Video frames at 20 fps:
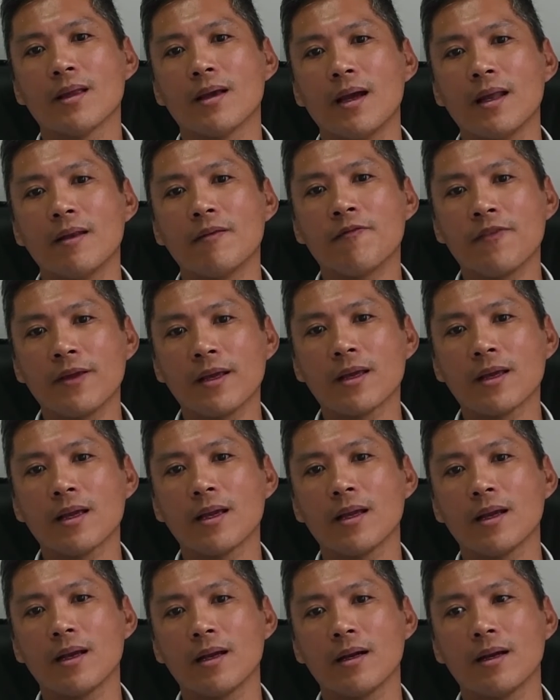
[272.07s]
and
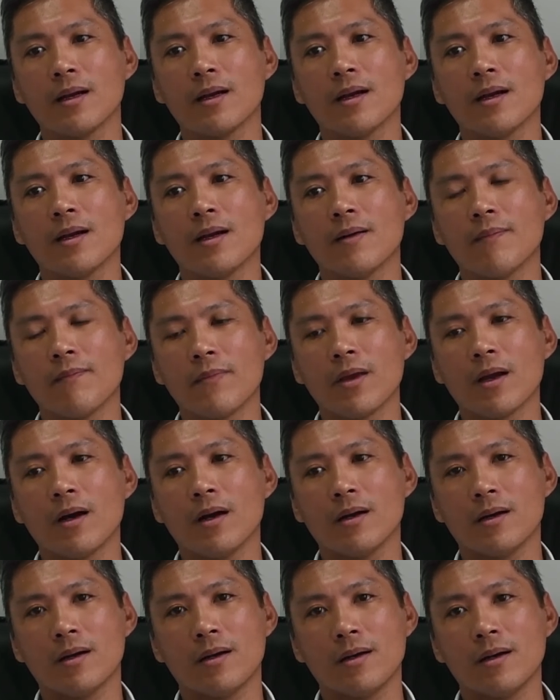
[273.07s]
thinking, yeah,
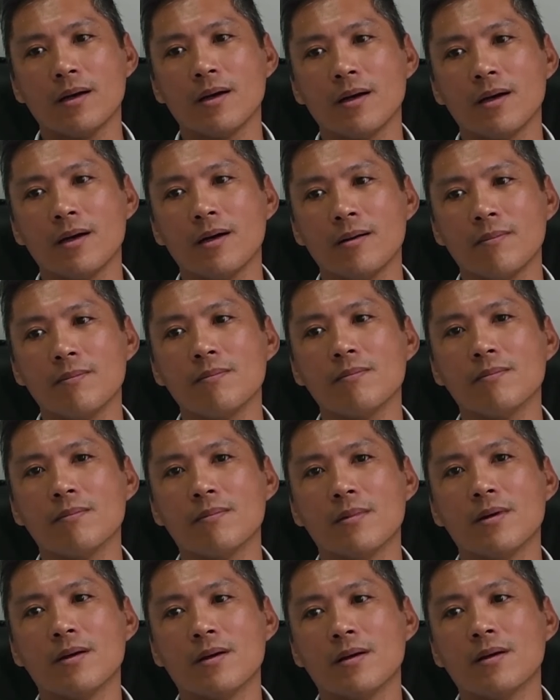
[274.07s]
um,
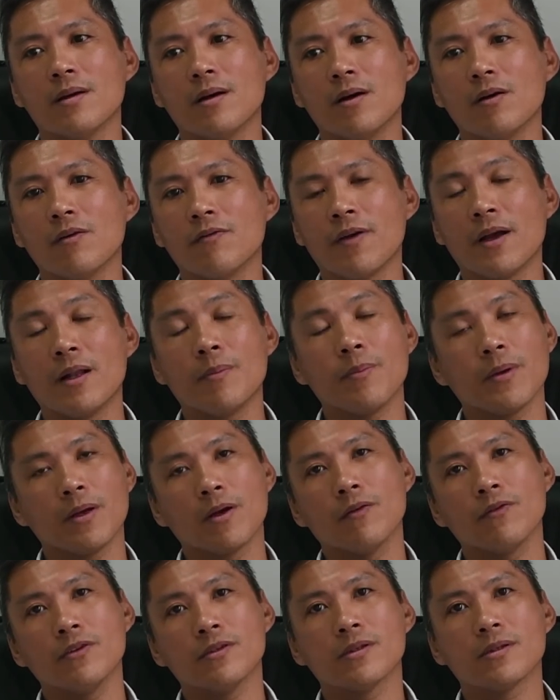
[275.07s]
of helping
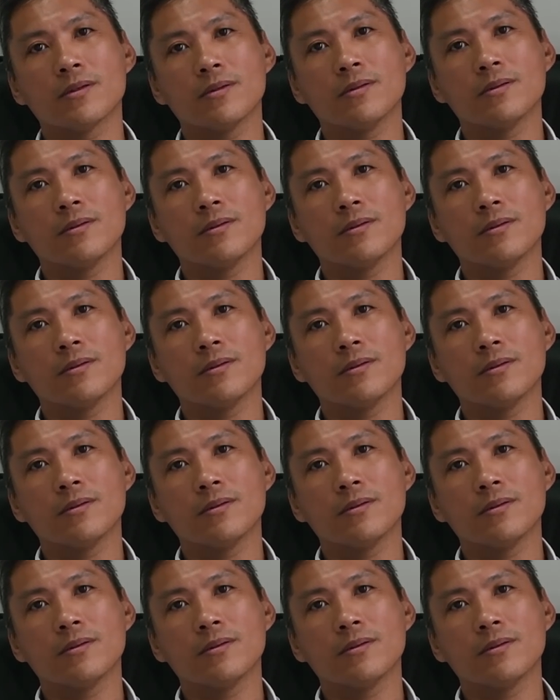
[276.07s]
others.